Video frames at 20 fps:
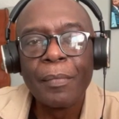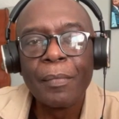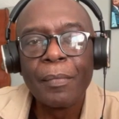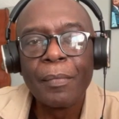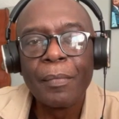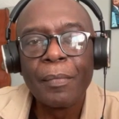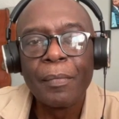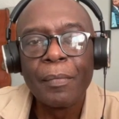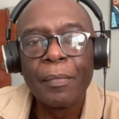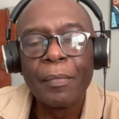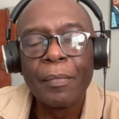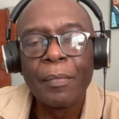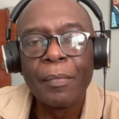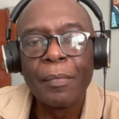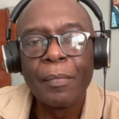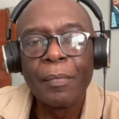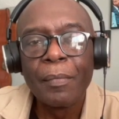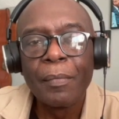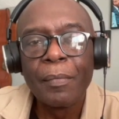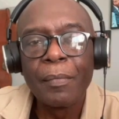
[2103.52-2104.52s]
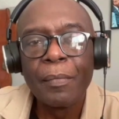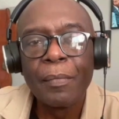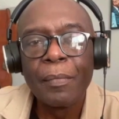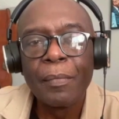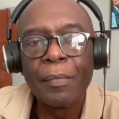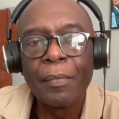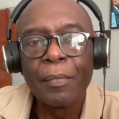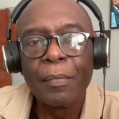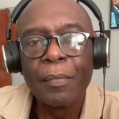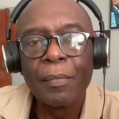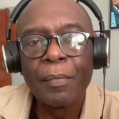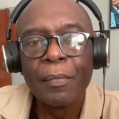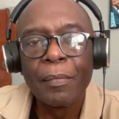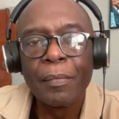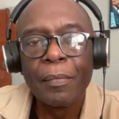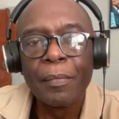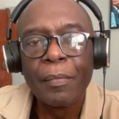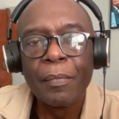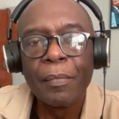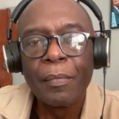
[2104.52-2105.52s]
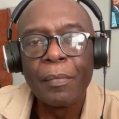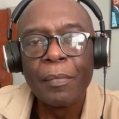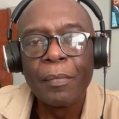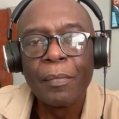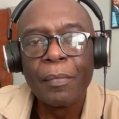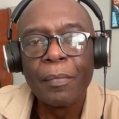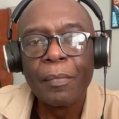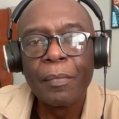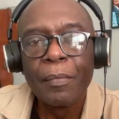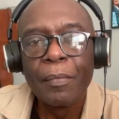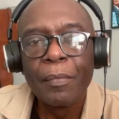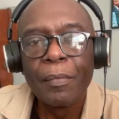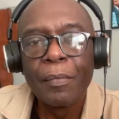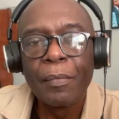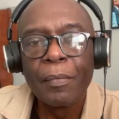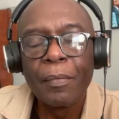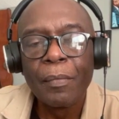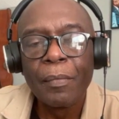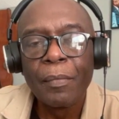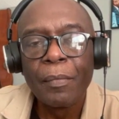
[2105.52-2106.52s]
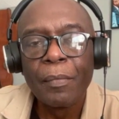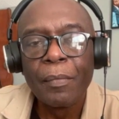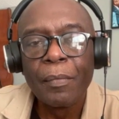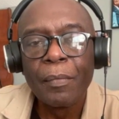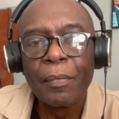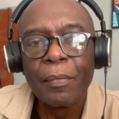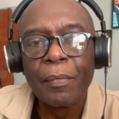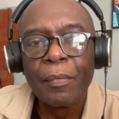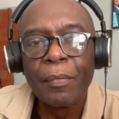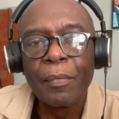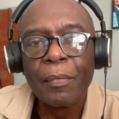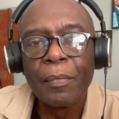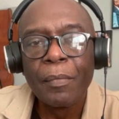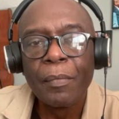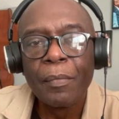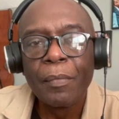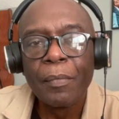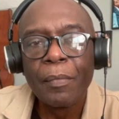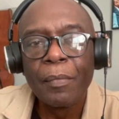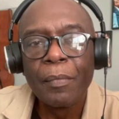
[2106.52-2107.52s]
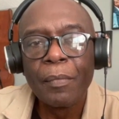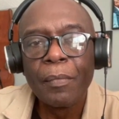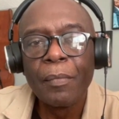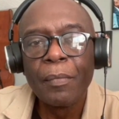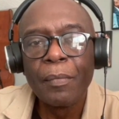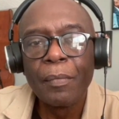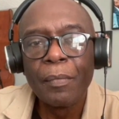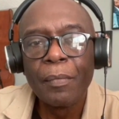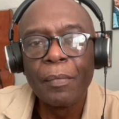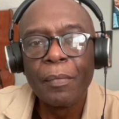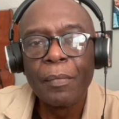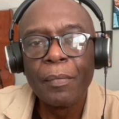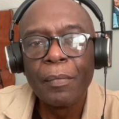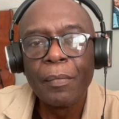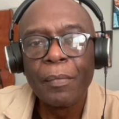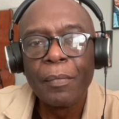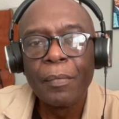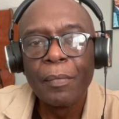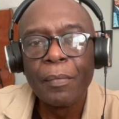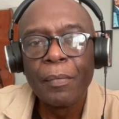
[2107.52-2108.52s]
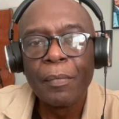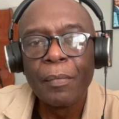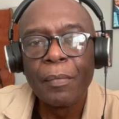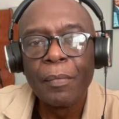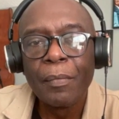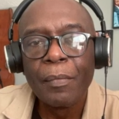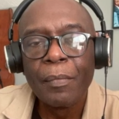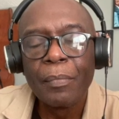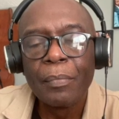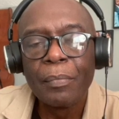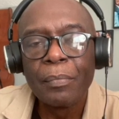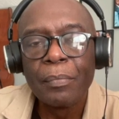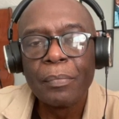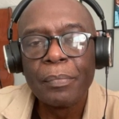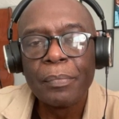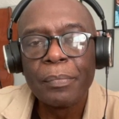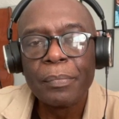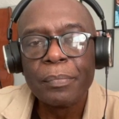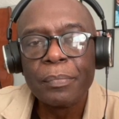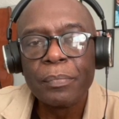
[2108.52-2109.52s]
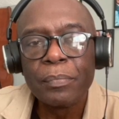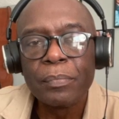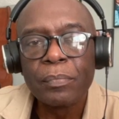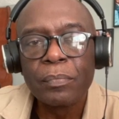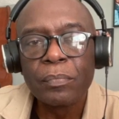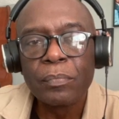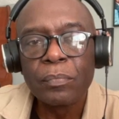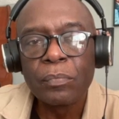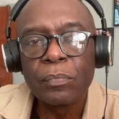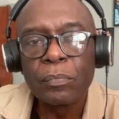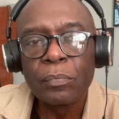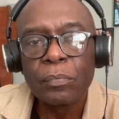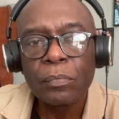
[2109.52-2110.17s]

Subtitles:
This person isn't speaking.